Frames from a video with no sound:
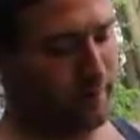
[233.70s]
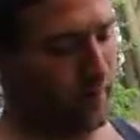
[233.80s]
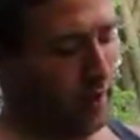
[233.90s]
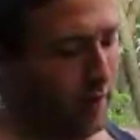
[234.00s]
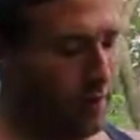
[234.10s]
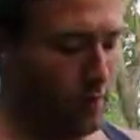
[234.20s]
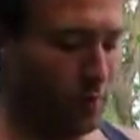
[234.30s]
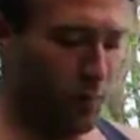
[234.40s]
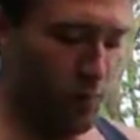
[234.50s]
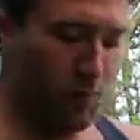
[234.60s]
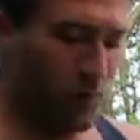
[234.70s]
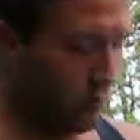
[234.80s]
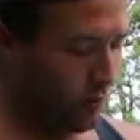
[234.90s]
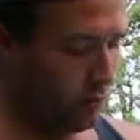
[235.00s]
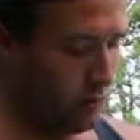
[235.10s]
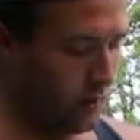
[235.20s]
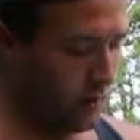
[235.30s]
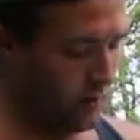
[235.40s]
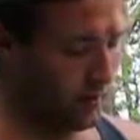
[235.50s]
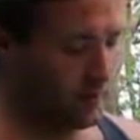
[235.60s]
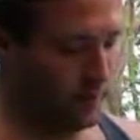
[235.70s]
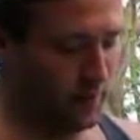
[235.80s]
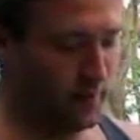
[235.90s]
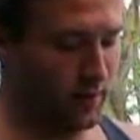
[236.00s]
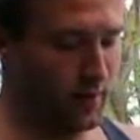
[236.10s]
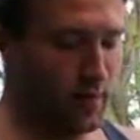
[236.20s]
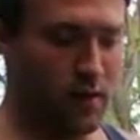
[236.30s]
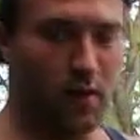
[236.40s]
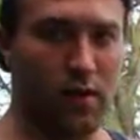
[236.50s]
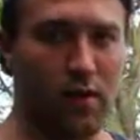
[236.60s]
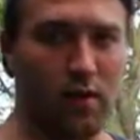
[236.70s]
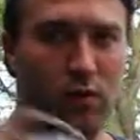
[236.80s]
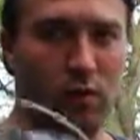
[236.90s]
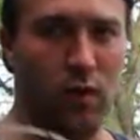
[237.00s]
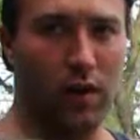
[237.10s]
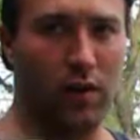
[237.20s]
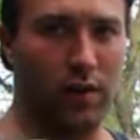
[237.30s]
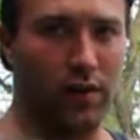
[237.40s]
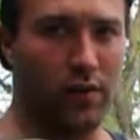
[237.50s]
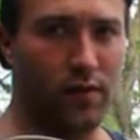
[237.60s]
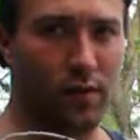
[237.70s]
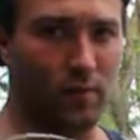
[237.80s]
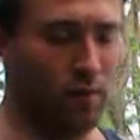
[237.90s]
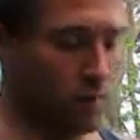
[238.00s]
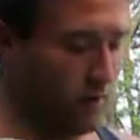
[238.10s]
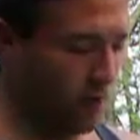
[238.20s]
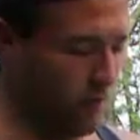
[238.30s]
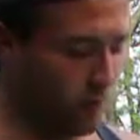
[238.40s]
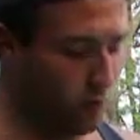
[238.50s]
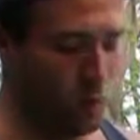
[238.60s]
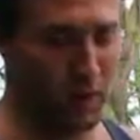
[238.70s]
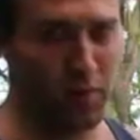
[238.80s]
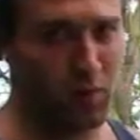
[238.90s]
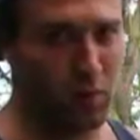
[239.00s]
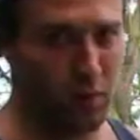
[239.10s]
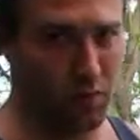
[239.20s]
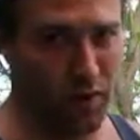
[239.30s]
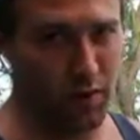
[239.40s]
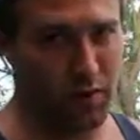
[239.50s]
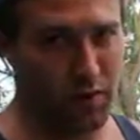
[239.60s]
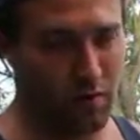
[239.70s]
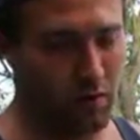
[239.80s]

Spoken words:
I use pretty much one of these to one of these, so pretty much 1-to-1 ratio.